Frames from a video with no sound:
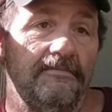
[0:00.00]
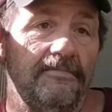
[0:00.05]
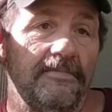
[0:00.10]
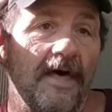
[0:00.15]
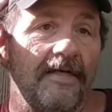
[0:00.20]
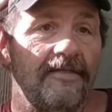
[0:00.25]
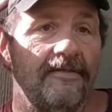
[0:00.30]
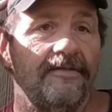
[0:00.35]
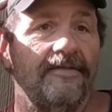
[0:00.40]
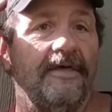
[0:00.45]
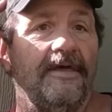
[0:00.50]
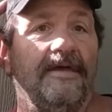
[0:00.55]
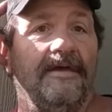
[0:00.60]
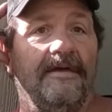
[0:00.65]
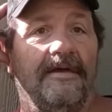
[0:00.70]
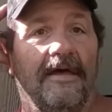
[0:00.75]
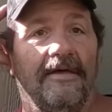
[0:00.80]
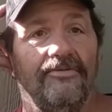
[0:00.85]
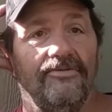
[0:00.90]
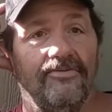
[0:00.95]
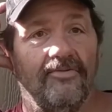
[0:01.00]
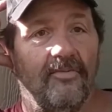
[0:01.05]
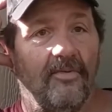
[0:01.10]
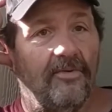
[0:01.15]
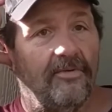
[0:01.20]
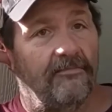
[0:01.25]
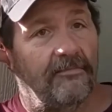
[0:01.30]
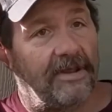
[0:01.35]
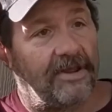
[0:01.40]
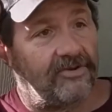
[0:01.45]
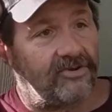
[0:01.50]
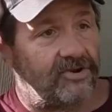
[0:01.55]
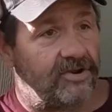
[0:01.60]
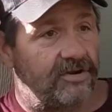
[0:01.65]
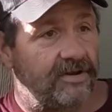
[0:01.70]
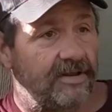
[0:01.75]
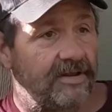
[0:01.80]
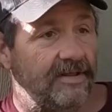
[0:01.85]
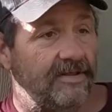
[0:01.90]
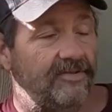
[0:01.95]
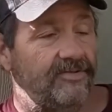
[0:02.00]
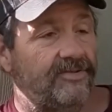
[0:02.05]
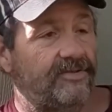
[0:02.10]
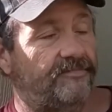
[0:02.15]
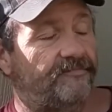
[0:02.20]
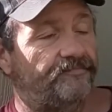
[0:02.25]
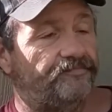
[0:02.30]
Other thing I was wanting to mention is,